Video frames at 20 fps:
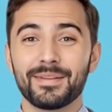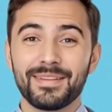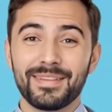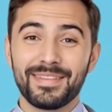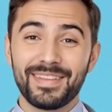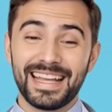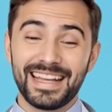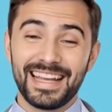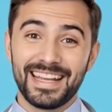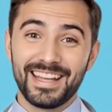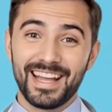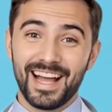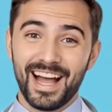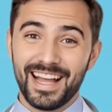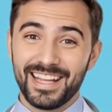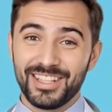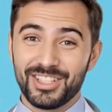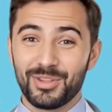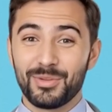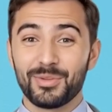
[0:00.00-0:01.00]
They can
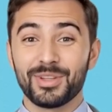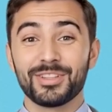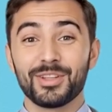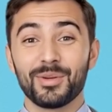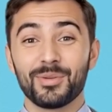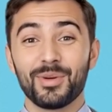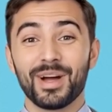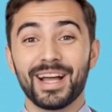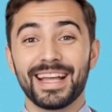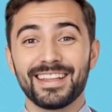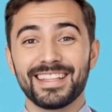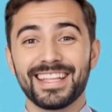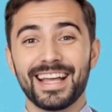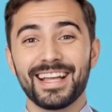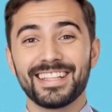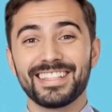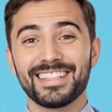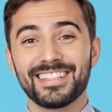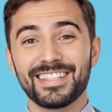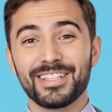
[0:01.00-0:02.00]
guide you with the right
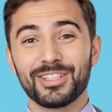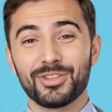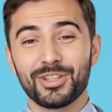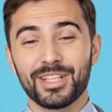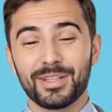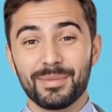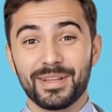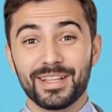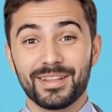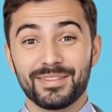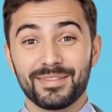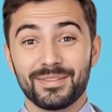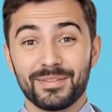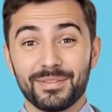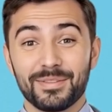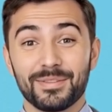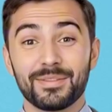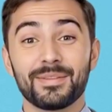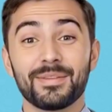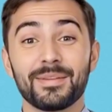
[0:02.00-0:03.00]
tests and treatment.
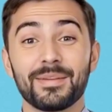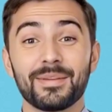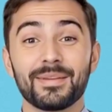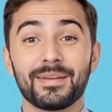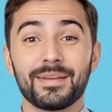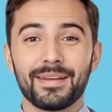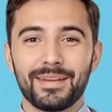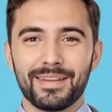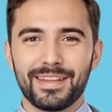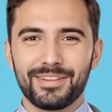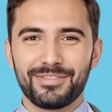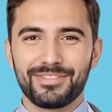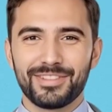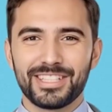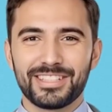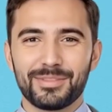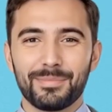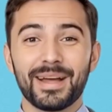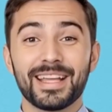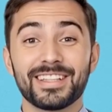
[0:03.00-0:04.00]
If
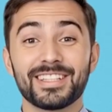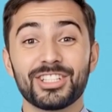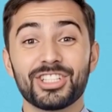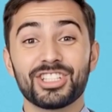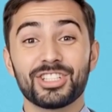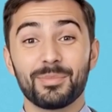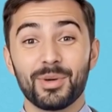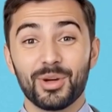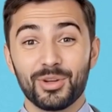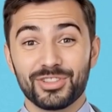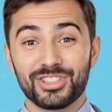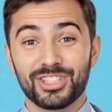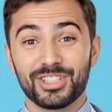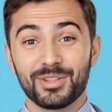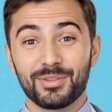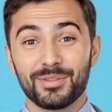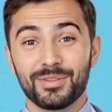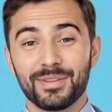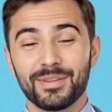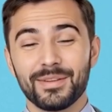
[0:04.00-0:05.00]
this message spoke to
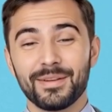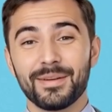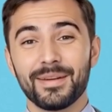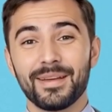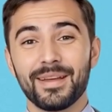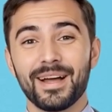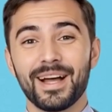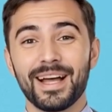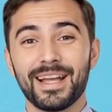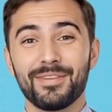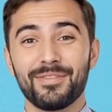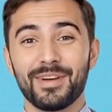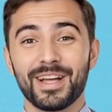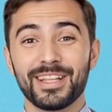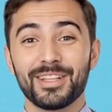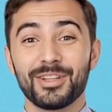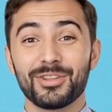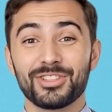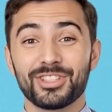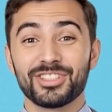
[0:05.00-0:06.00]
you, I
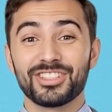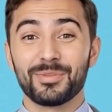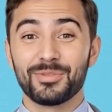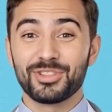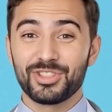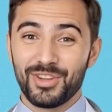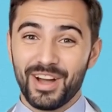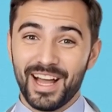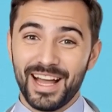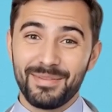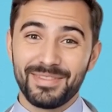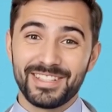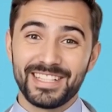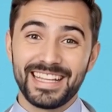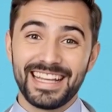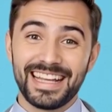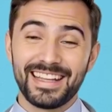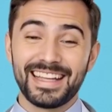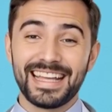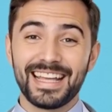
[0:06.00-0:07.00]
invite you to subscribe to
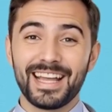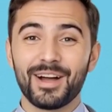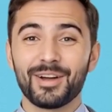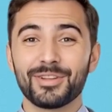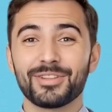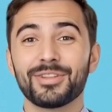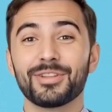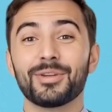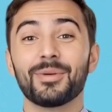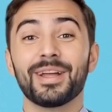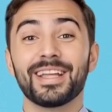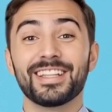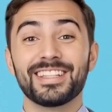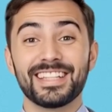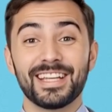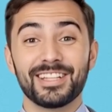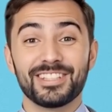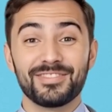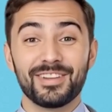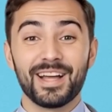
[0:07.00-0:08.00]
Kidney Health
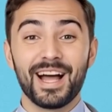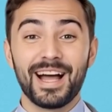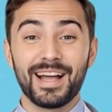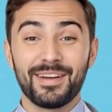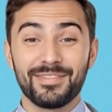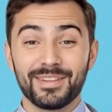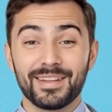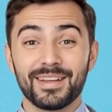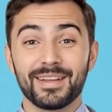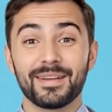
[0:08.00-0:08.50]
365